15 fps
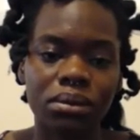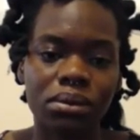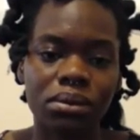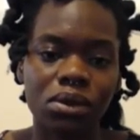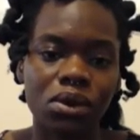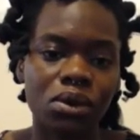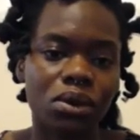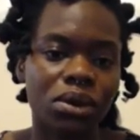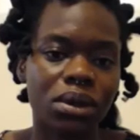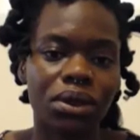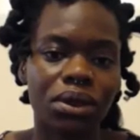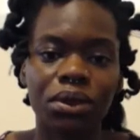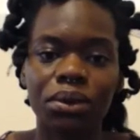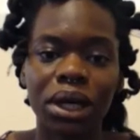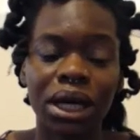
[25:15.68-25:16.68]
or
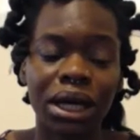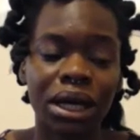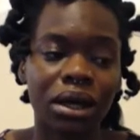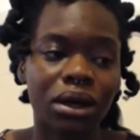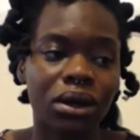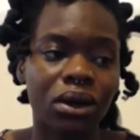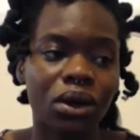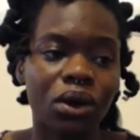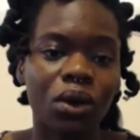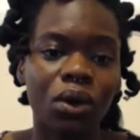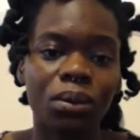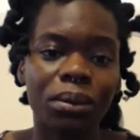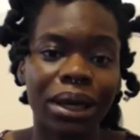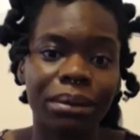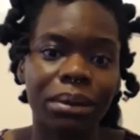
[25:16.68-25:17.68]
three, or
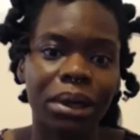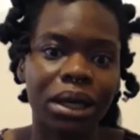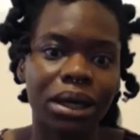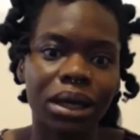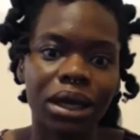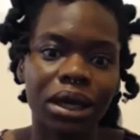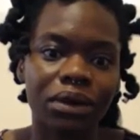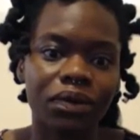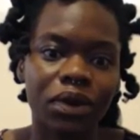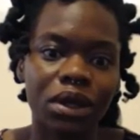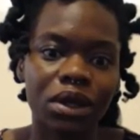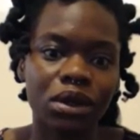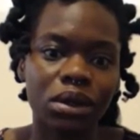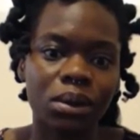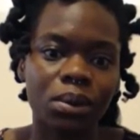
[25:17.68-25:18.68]
maybe even
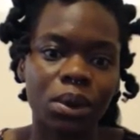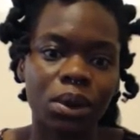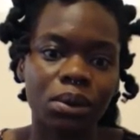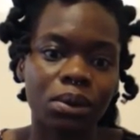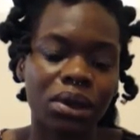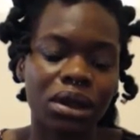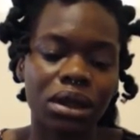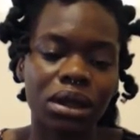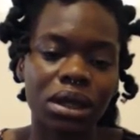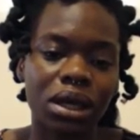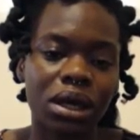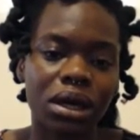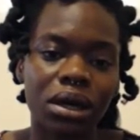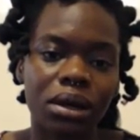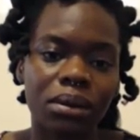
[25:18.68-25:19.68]
someone with
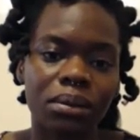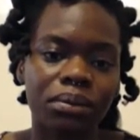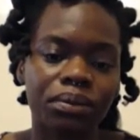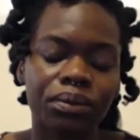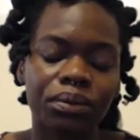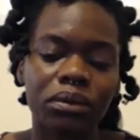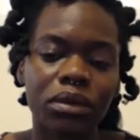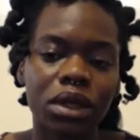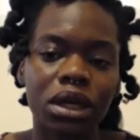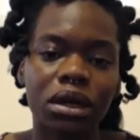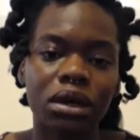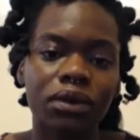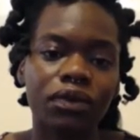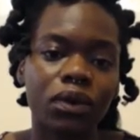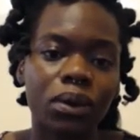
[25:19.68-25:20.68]
um,
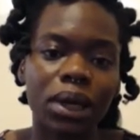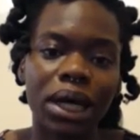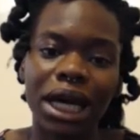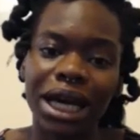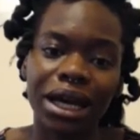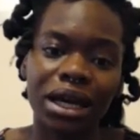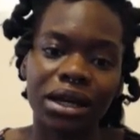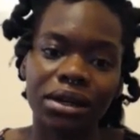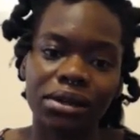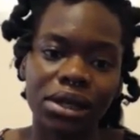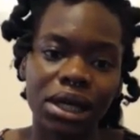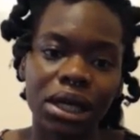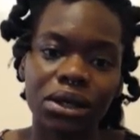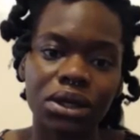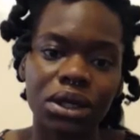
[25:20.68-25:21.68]
before a
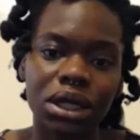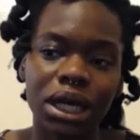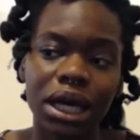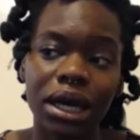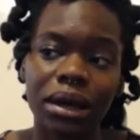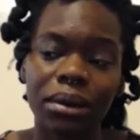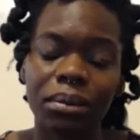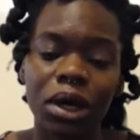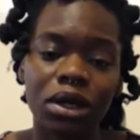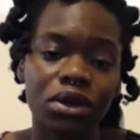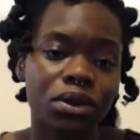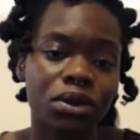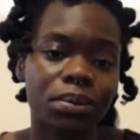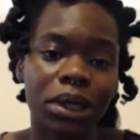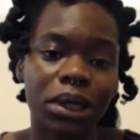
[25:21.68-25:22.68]
textured hair might just
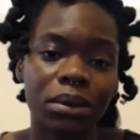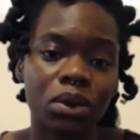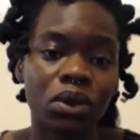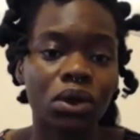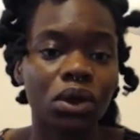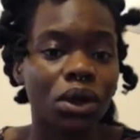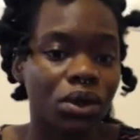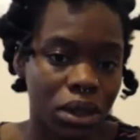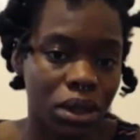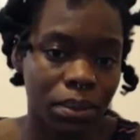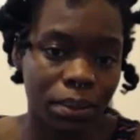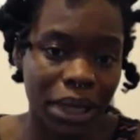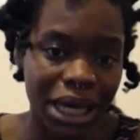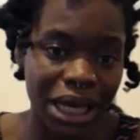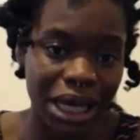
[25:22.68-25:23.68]
be able to go to
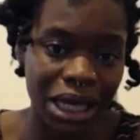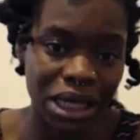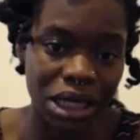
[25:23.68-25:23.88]
bed